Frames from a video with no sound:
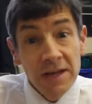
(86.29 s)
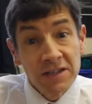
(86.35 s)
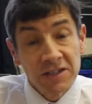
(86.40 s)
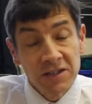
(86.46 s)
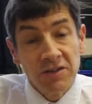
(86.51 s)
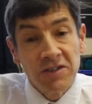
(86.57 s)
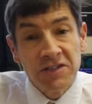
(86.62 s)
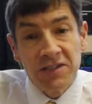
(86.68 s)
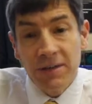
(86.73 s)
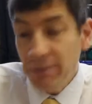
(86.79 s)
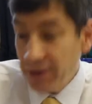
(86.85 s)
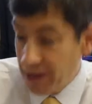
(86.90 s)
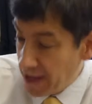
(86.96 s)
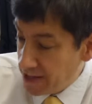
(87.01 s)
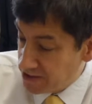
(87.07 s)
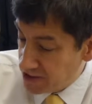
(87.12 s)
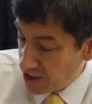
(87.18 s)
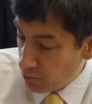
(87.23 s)
So to
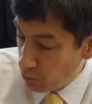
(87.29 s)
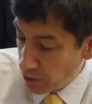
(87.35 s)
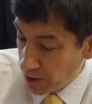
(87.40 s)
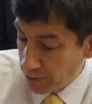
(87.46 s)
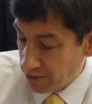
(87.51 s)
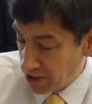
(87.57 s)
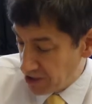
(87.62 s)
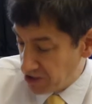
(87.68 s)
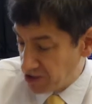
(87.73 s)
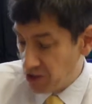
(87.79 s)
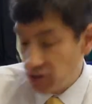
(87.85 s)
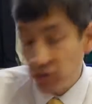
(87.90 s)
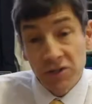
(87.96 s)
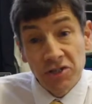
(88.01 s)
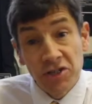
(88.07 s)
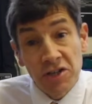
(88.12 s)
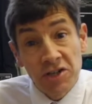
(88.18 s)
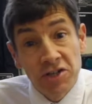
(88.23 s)
simulate it, what I'm going to do
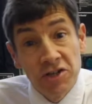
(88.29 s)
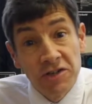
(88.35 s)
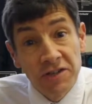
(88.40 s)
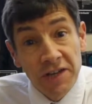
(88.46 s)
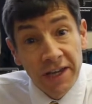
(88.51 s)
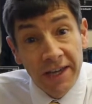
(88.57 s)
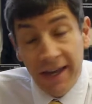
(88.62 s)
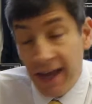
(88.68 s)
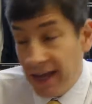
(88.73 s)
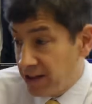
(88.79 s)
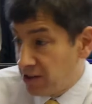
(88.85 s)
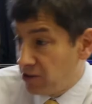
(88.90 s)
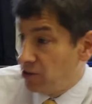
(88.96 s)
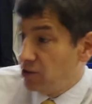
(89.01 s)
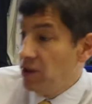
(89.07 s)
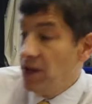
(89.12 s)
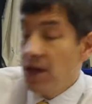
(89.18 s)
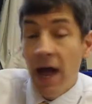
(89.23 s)
is just use a
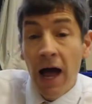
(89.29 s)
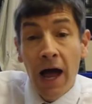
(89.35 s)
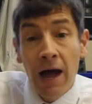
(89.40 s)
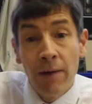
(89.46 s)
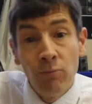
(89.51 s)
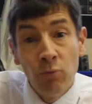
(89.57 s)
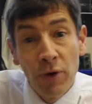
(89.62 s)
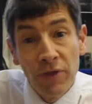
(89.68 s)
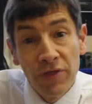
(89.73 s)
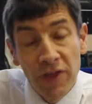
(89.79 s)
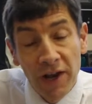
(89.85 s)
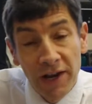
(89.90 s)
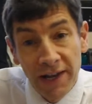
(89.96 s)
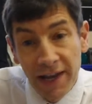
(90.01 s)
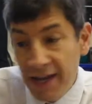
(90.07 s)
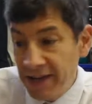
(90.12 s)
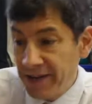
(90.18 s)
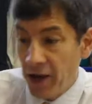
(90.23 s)
kettle with the
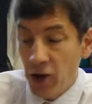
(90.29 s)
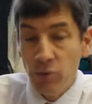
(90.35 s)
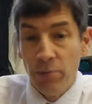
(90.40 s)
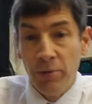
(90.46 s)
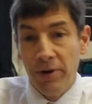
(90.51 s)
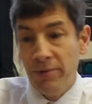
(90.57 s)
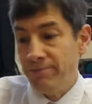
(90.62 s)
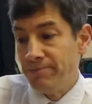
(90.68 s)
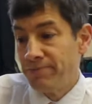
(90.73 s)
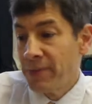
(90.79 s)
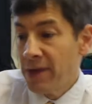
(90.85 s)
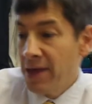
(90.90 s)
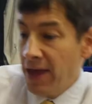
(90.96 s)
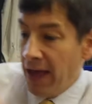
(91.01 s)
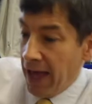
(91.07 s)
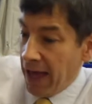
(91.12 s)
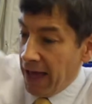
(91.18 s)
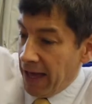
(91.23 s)
lid open,
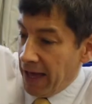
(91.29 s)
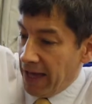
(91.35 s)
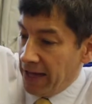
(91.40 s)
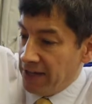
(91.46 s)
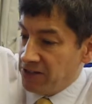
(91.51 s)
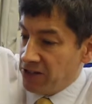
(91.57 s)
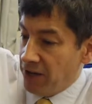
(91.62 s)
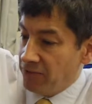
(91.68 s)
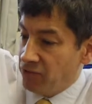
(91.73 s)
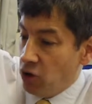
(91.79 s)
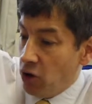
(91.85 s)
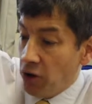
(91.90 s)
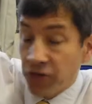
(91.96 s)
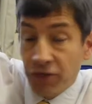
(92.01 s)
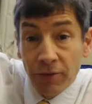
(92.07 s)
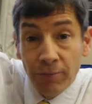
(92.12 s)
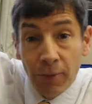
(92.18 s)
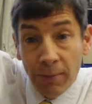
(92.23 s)
and I've got
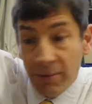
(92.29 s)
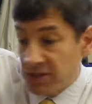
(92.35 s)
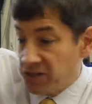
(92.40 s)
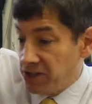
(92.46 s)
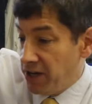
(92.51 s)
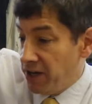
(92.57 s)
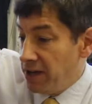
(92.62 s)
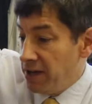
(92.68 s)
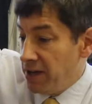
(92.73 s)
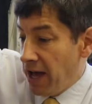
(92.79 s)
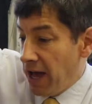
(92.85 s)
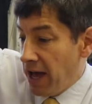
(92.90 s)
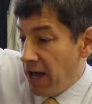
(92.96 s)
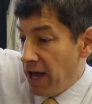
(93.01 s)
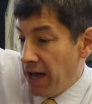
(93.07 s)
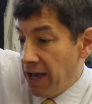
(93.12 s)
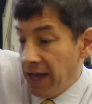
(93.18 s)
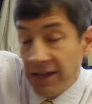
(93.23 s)
a thermometer
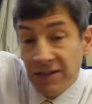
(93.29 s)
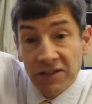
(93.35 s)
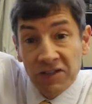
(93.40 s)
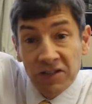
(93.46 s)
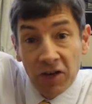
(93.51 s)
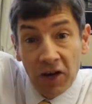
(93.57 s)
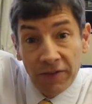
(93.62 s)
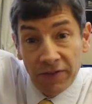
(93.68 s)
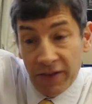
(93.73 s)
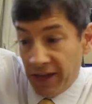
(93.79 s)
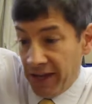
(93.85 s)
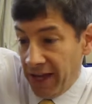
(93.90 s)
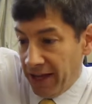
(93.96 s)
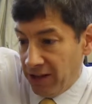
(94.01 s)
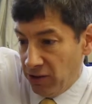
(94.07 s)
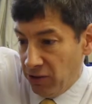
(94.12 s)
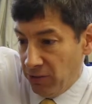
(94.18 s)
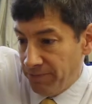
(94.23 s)
inside the
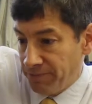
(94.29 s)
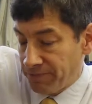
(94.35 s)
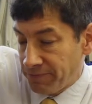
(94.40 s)
kettle.